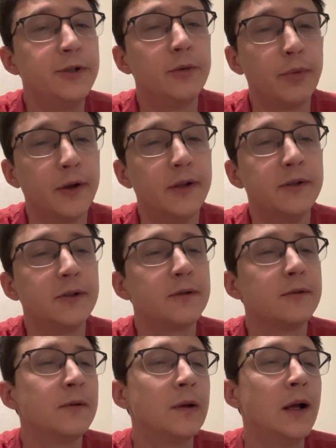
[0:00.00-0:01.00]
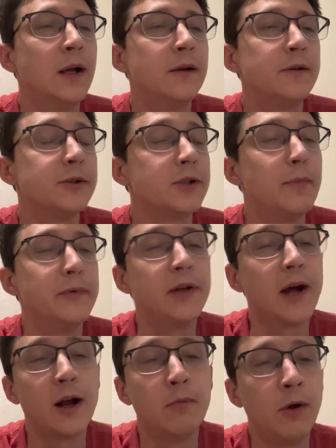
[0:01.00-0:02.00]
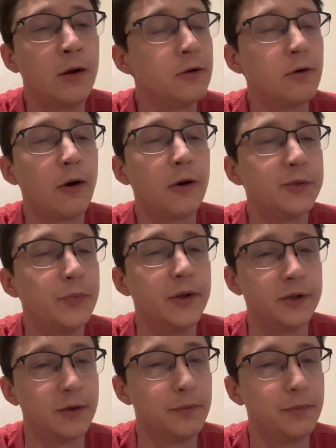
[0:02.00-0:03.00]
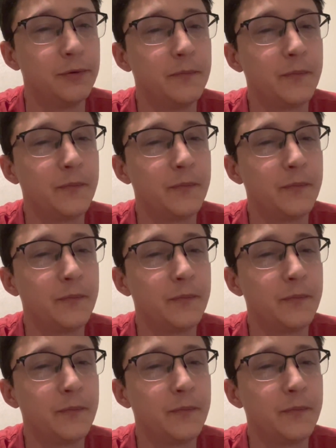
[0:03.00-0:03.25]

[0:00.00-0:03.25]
priest to stop a diabolical archbishop